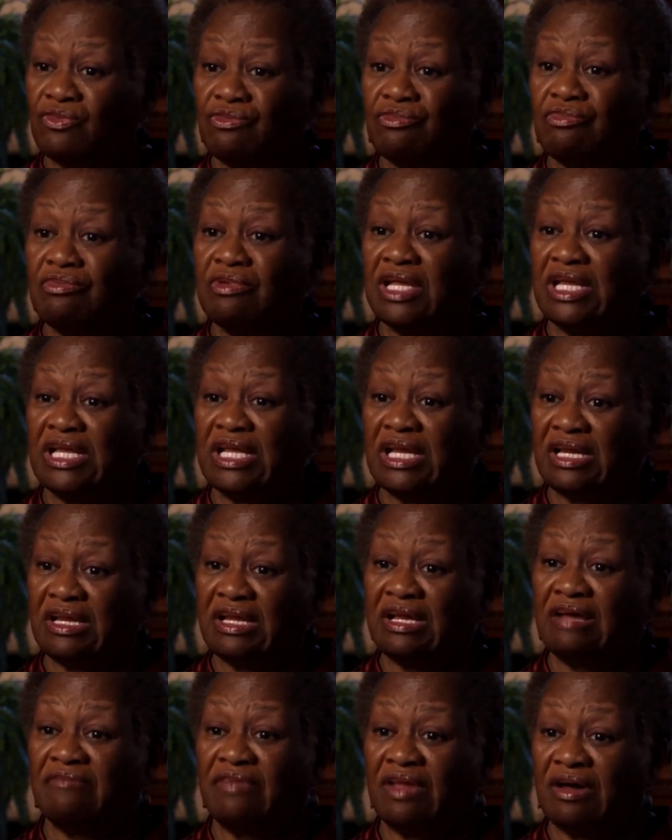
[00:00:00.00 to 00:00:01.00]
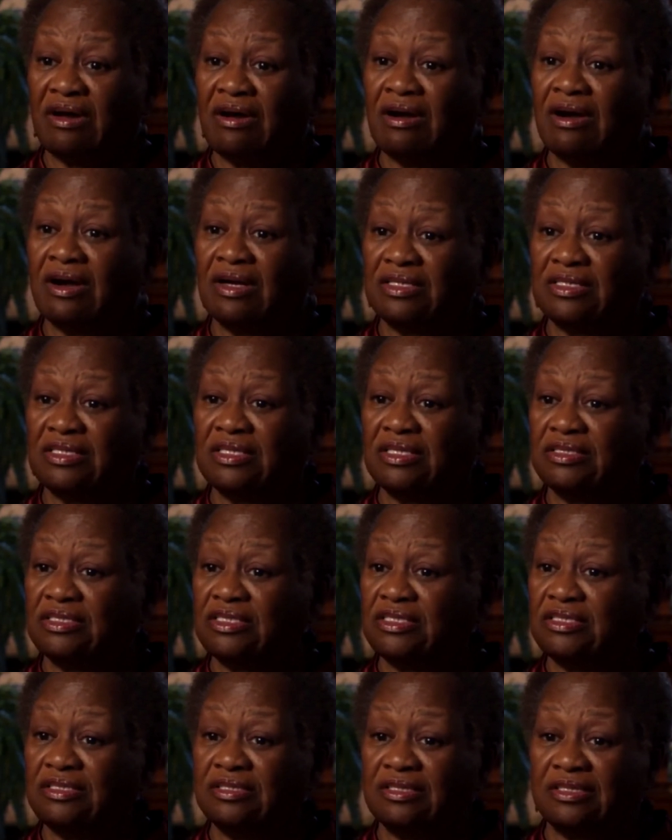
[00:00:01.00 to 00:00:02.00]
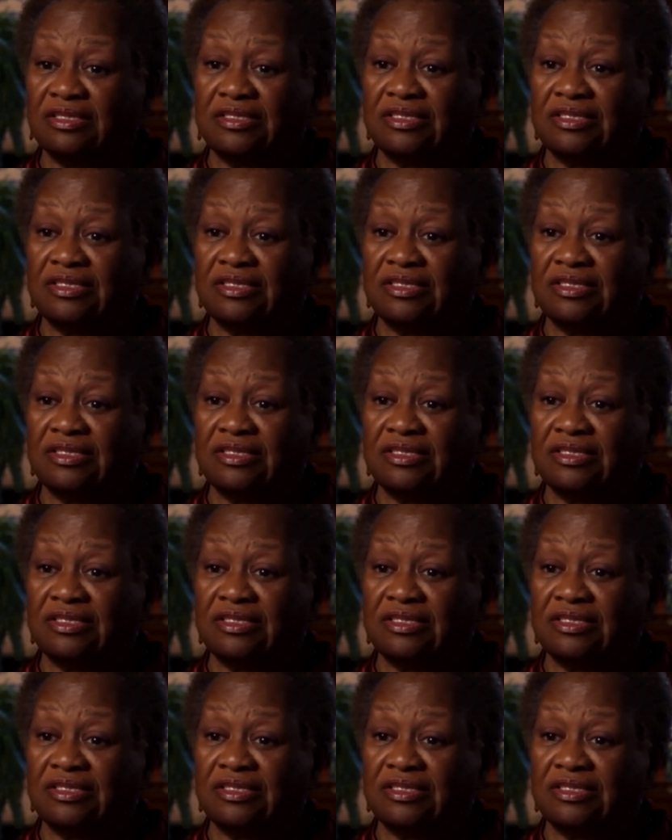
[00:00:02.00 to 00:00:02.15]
really loved the arts and she took